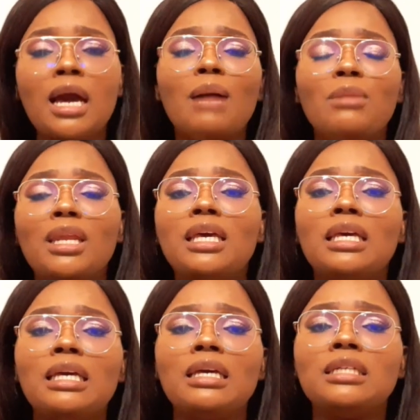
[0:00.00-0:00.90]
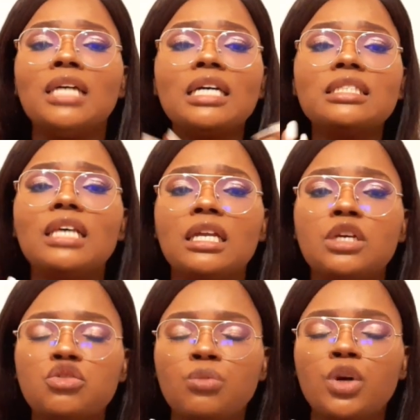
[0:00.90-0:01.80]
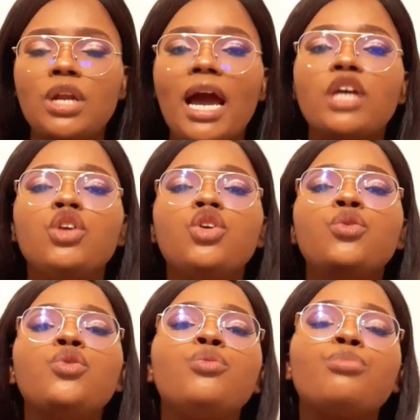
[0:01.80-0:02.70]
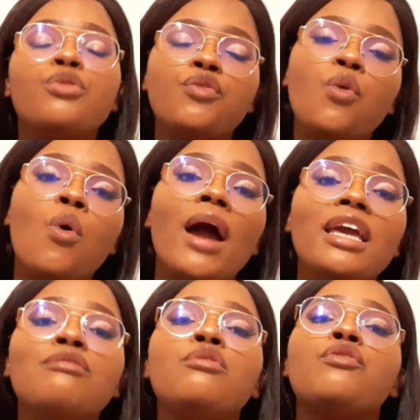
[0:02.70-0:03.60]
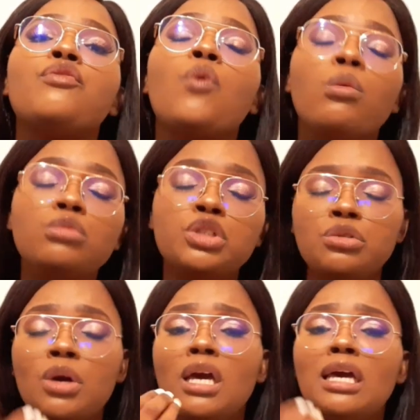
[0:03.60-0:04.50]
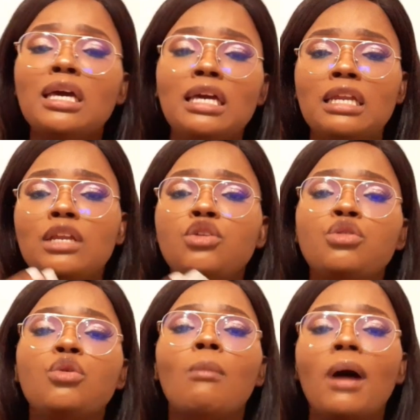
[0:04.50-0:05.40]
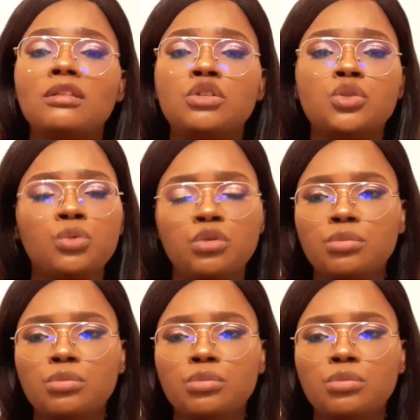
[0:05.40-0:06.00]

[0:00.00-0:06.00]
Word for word: I mean, he does say in his word, I knew you before I even formed you in your mother's womb.